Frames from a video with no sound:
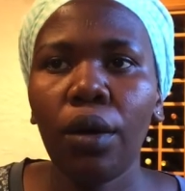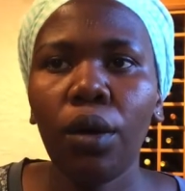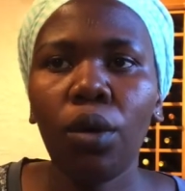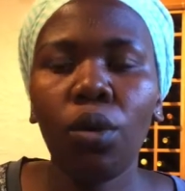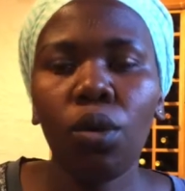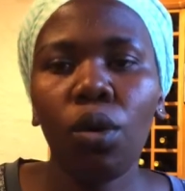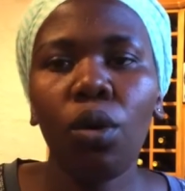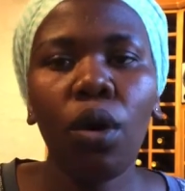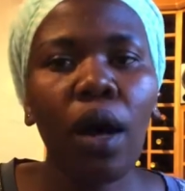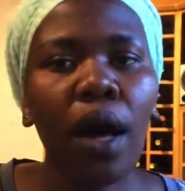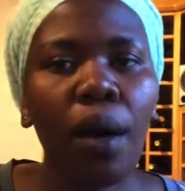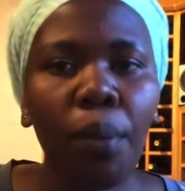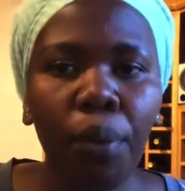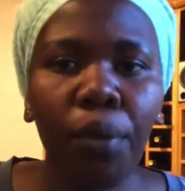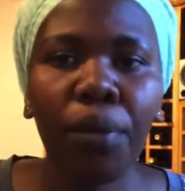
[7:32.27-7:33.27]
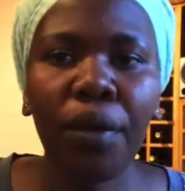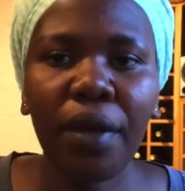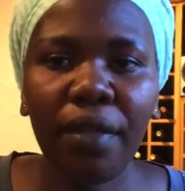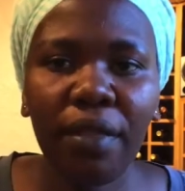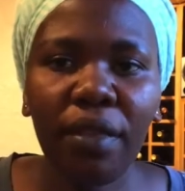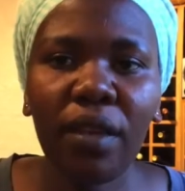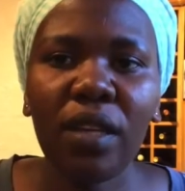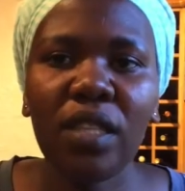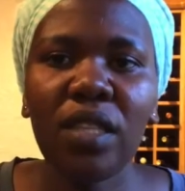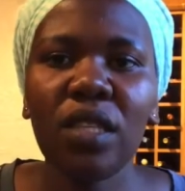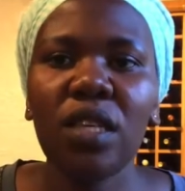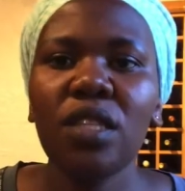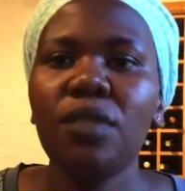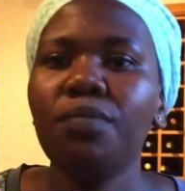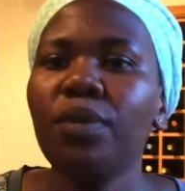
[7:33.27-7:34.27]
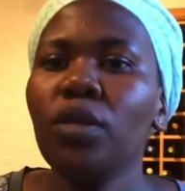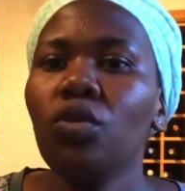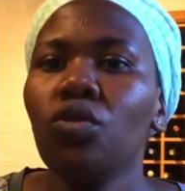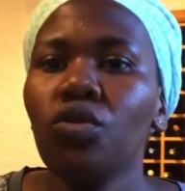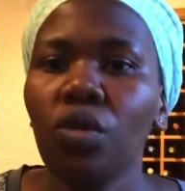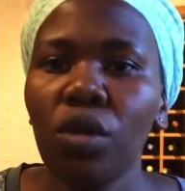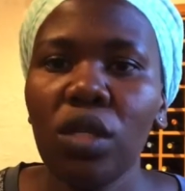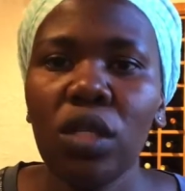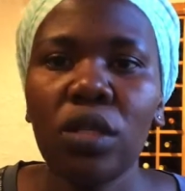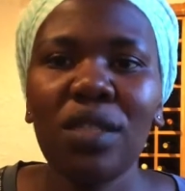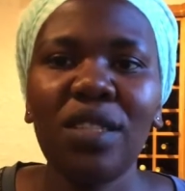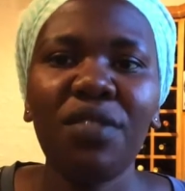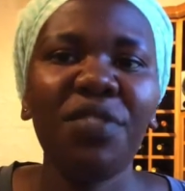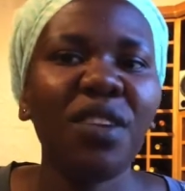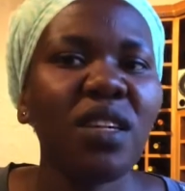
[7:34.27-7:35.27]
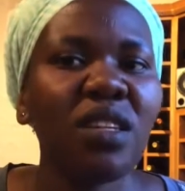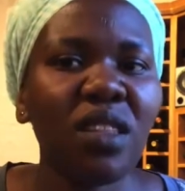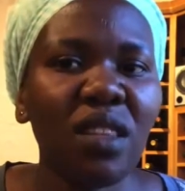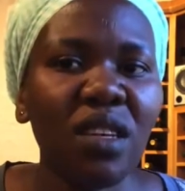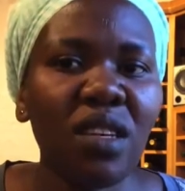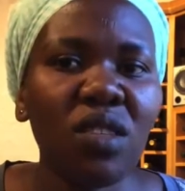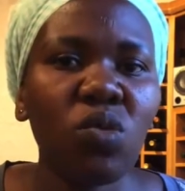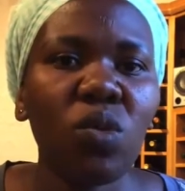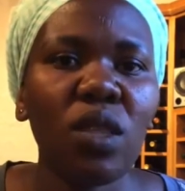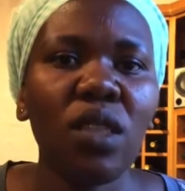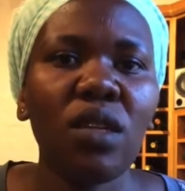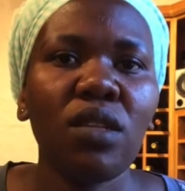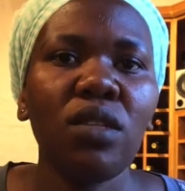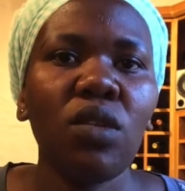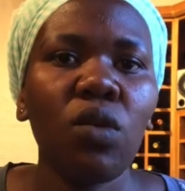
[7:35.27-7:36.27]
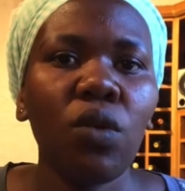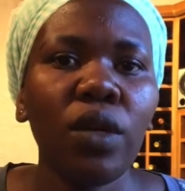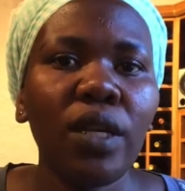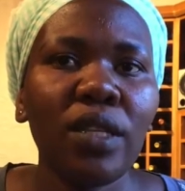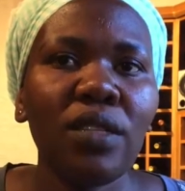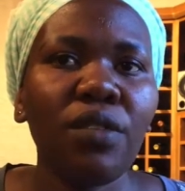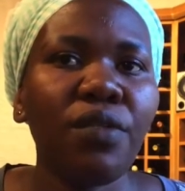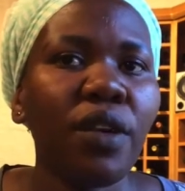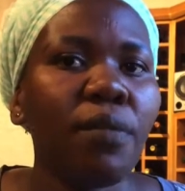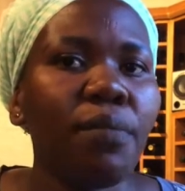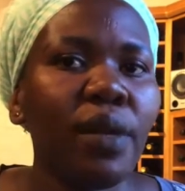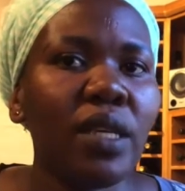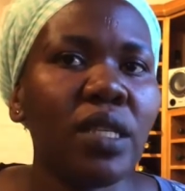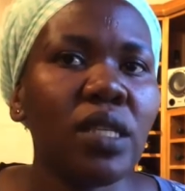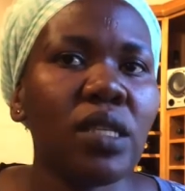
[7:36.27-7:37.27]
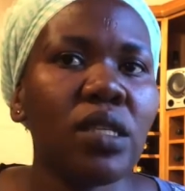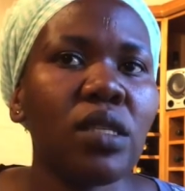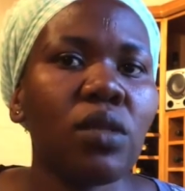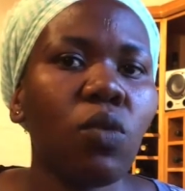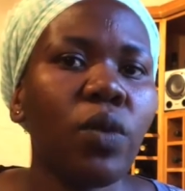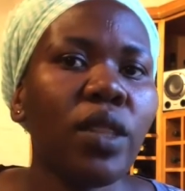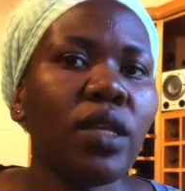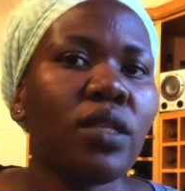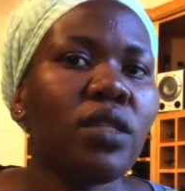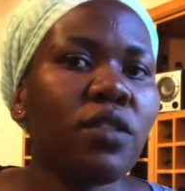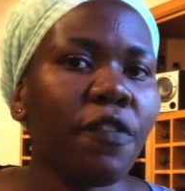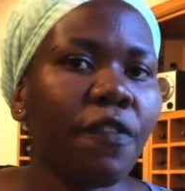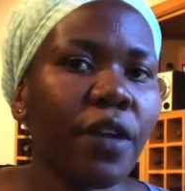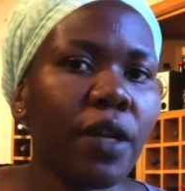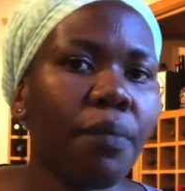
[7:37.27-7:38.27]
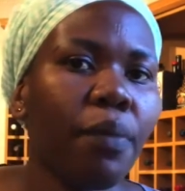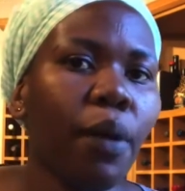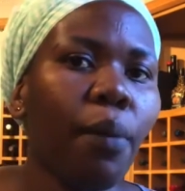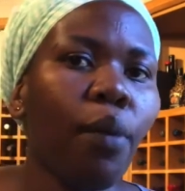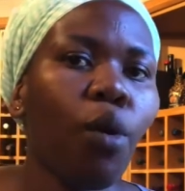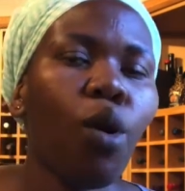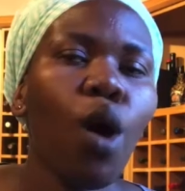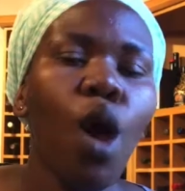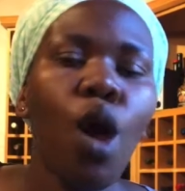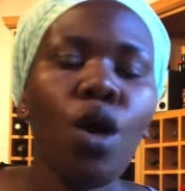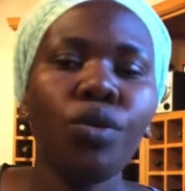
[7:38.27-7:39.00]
grow up with. She has been taught different things on different places with the different people.